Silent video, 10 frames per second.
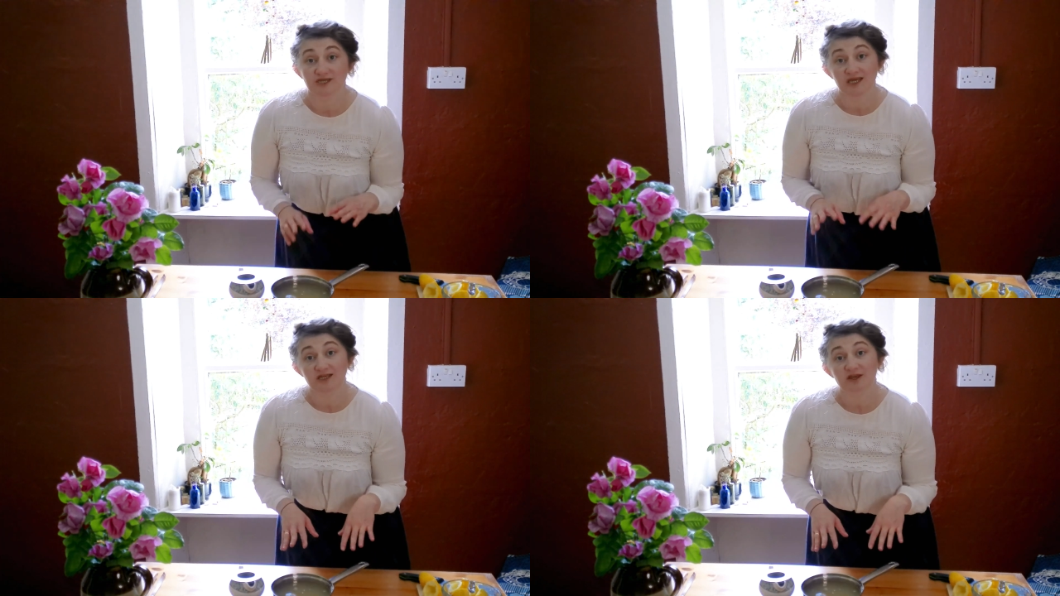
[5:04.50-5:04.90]

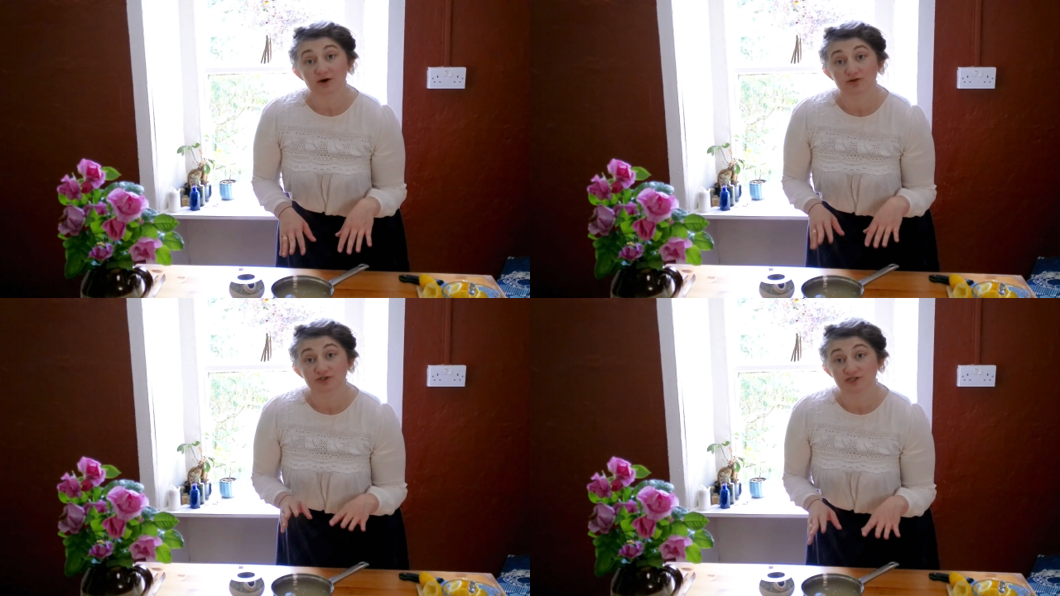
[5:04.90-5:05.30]
heat that
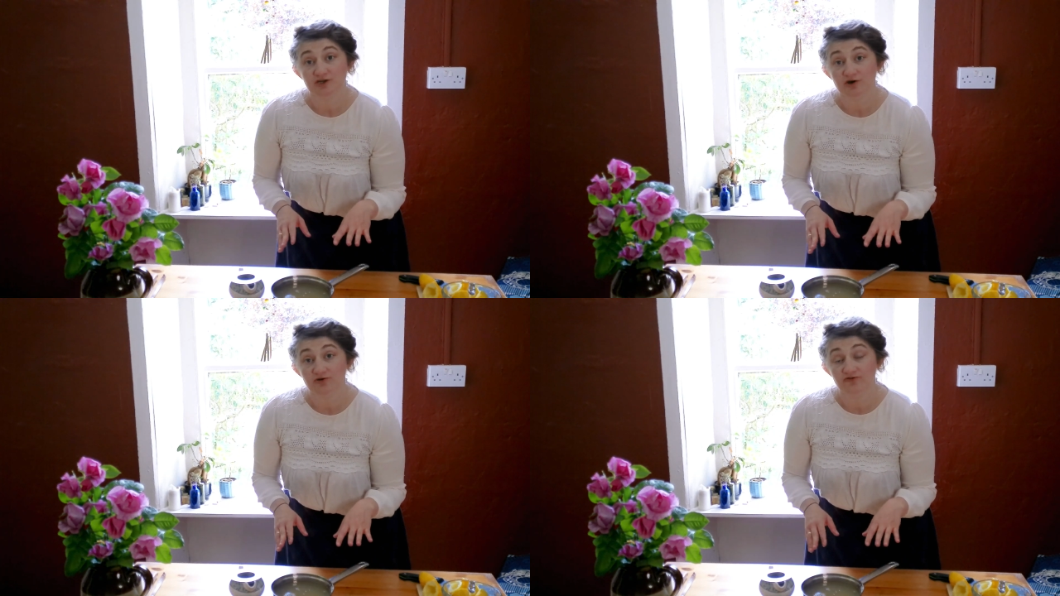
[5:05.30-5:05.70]
on a
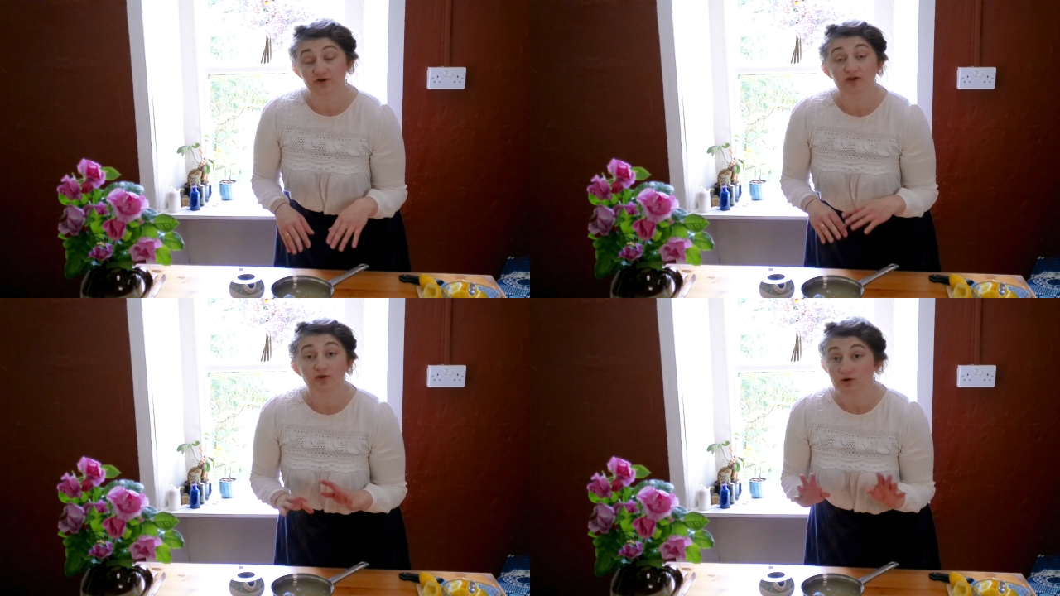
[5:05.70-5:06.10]

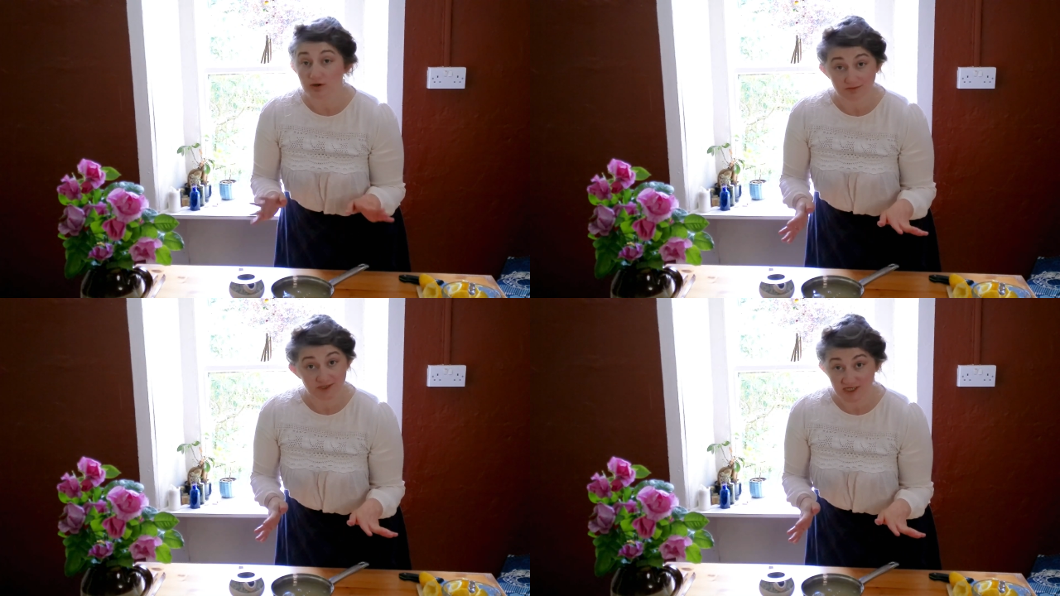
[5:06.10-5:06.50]
stove,
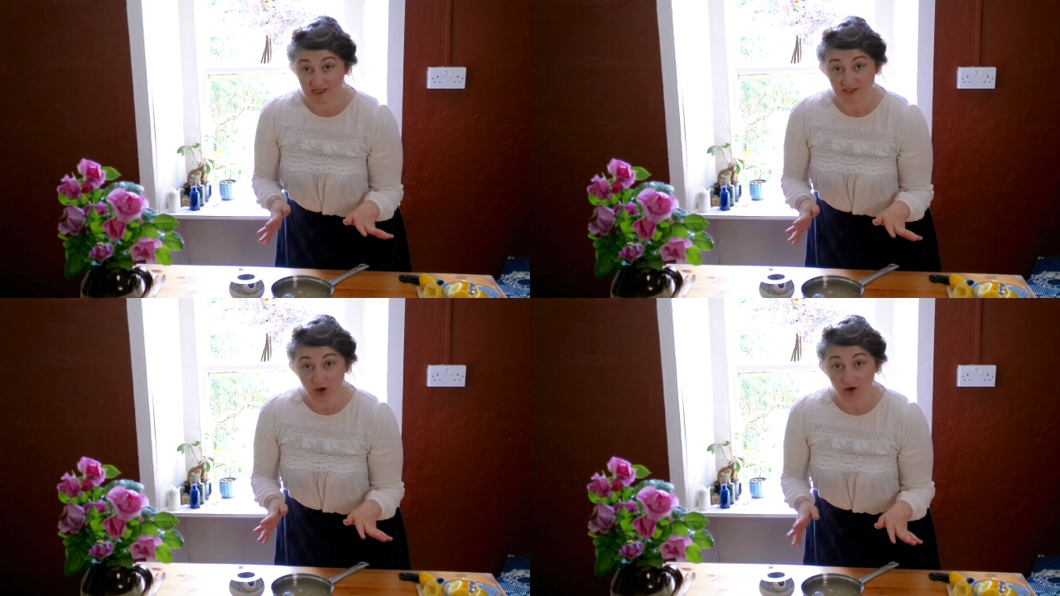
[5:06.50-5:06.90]
not until
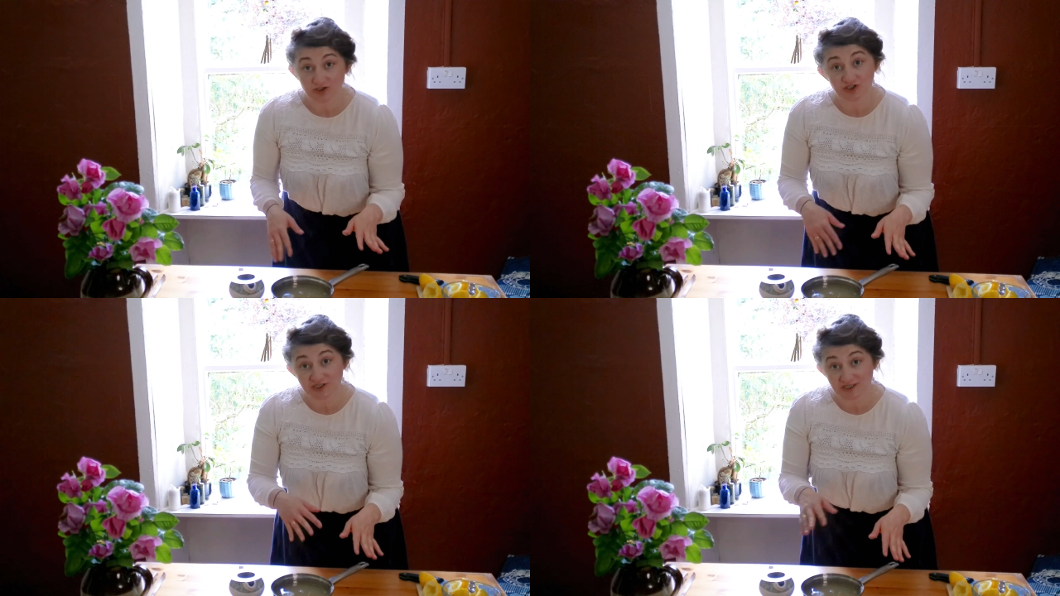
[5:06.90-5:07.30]
it's hot,
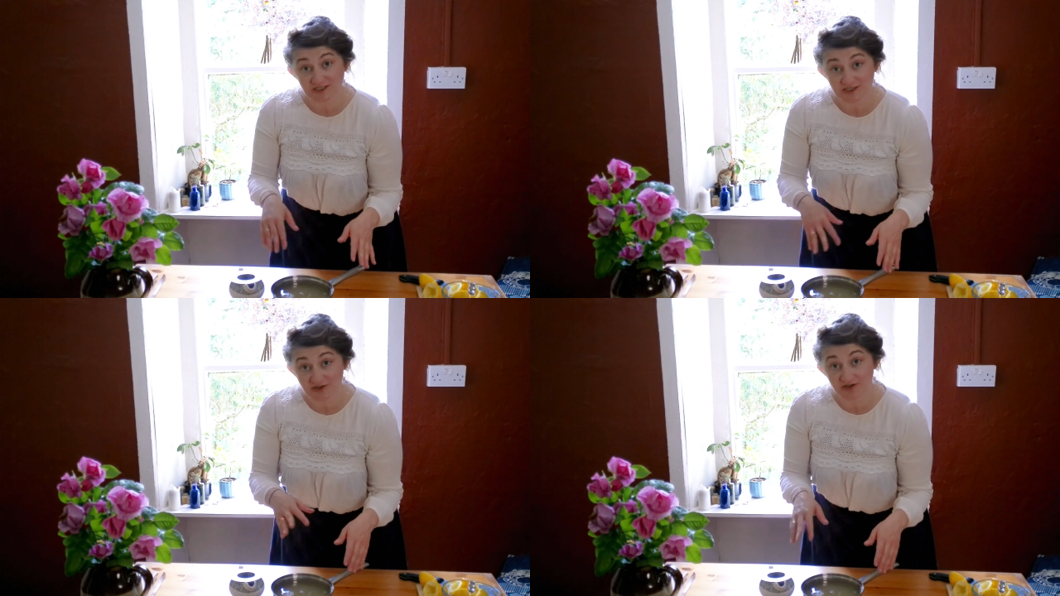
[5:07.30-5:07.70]
just
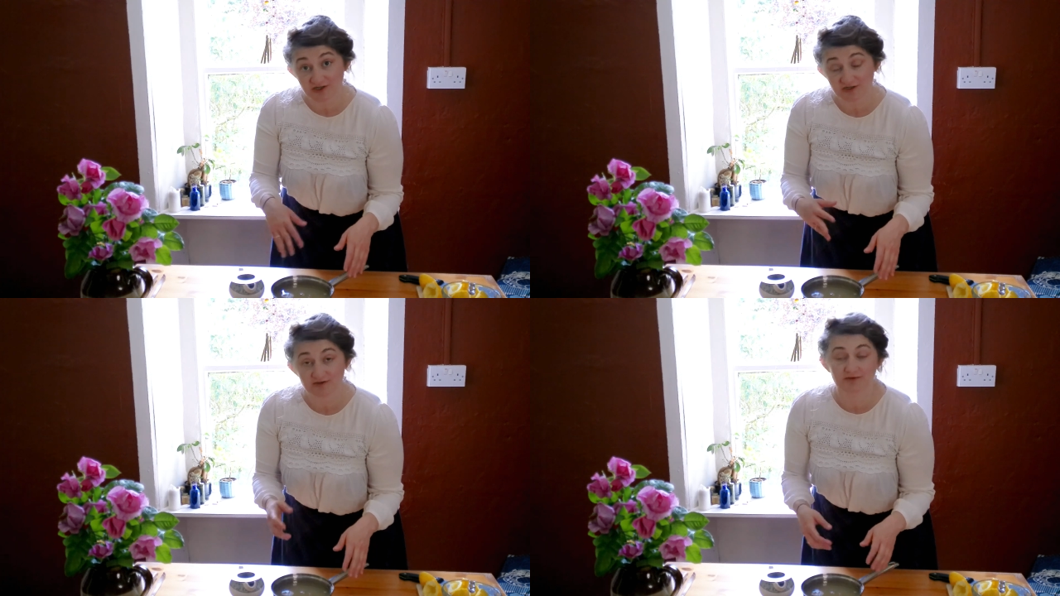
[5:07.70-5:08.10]
until
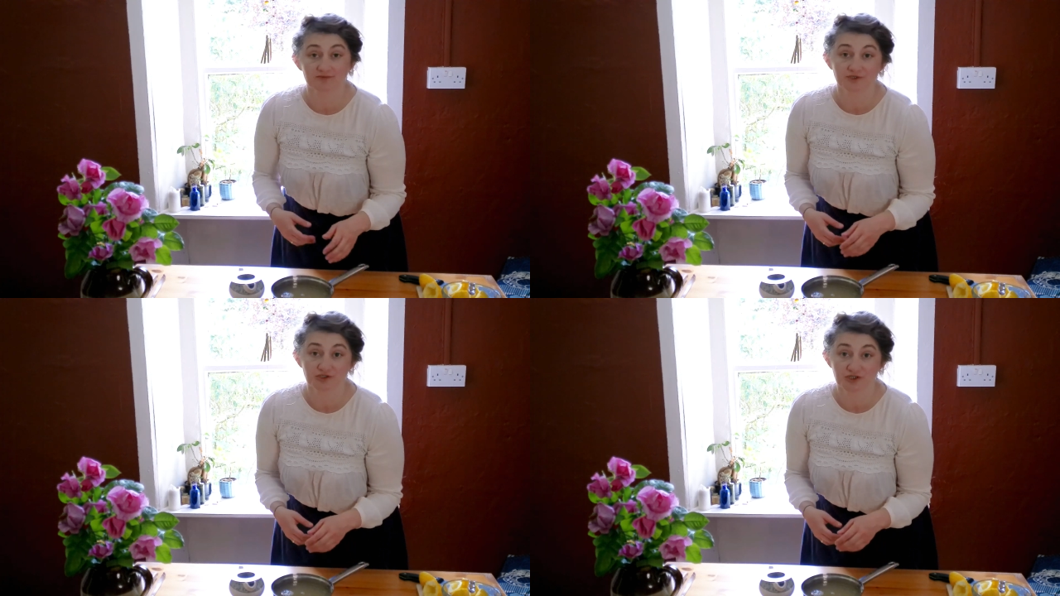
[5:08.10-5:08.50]
the
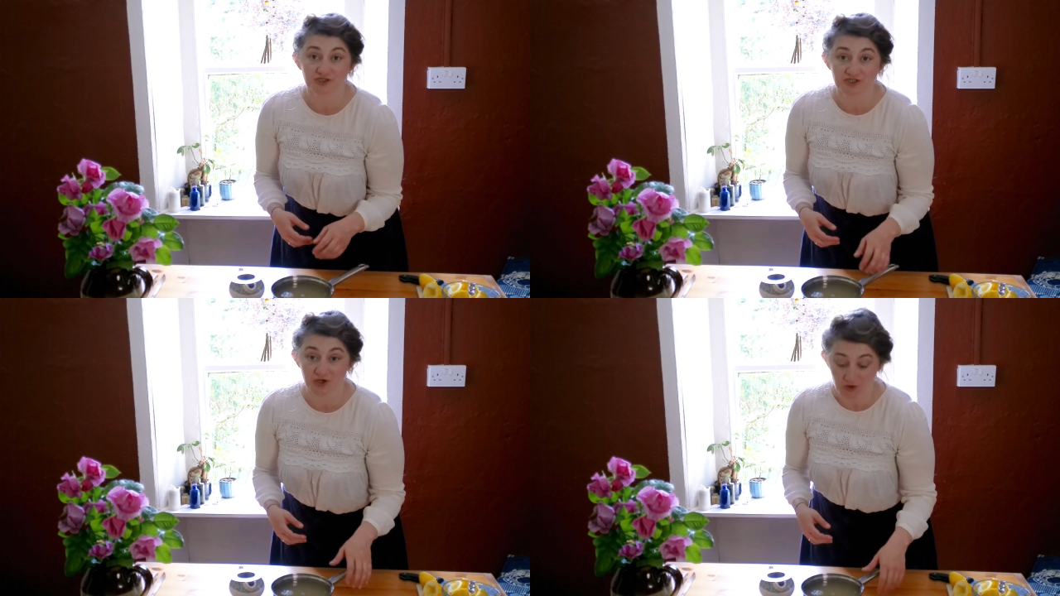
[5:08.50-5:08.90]
sugar
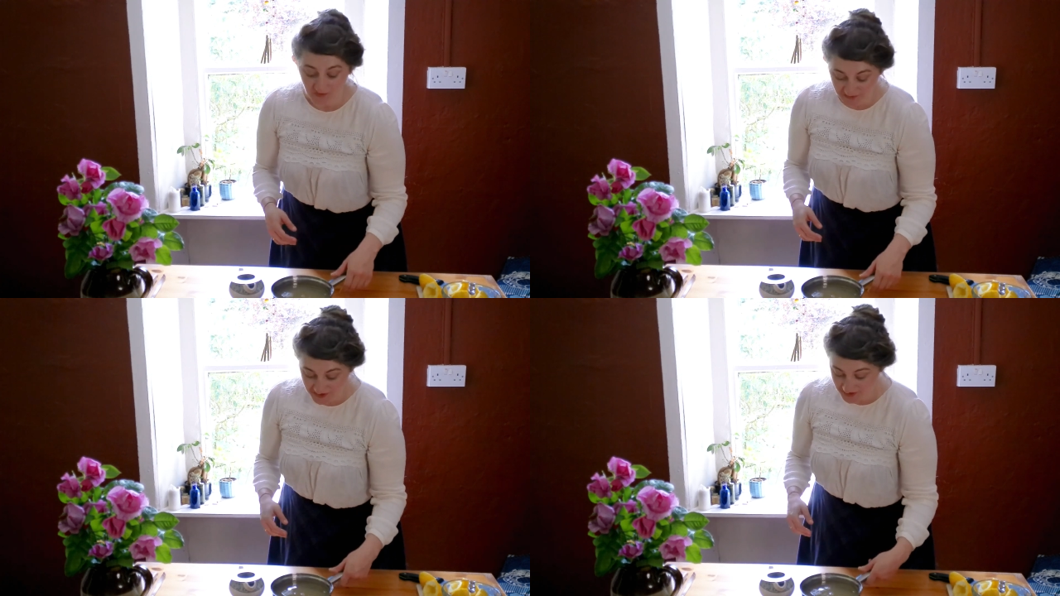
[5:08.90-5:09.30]

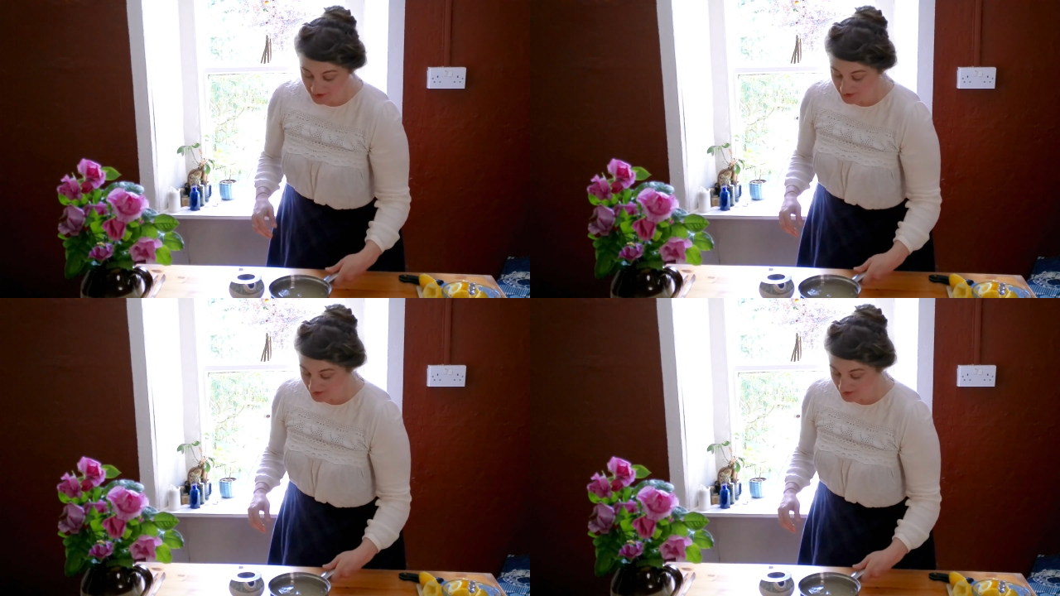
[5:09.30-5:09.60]
dissolves.